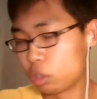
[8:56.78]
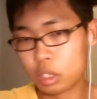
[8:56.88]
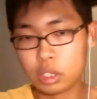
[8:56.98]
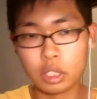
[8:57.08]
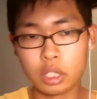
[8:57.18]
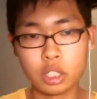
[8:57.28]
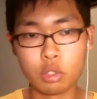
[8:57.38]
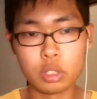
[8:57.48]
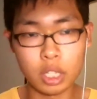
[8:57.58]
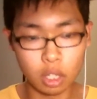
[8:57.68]
you can
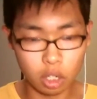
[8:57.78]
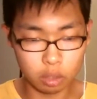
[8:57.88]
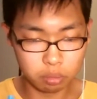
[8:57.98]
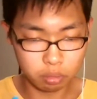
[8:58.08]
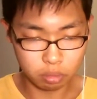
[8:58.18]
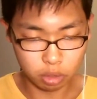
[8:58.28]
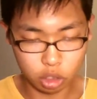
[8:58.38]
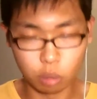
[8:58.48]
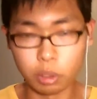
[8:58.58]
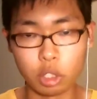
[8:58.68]
use either
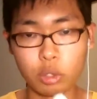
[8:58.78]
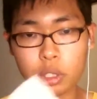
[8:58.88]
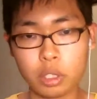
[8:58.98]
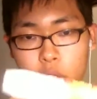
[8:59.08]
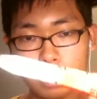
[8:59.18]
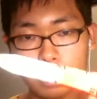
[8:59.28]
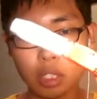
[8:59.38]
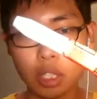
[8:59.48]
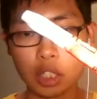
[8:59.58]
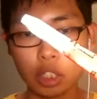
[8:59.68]
super glue. You can use like the
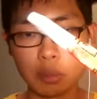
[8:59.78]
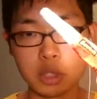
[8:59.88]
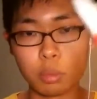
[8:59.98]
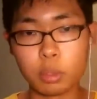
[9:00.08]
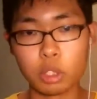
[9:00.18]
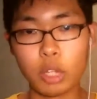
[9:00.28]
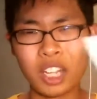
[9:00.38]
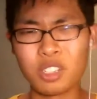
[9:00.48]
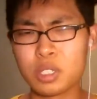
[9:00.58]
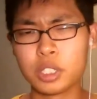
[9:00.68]
Scotch Jump super glue. I use a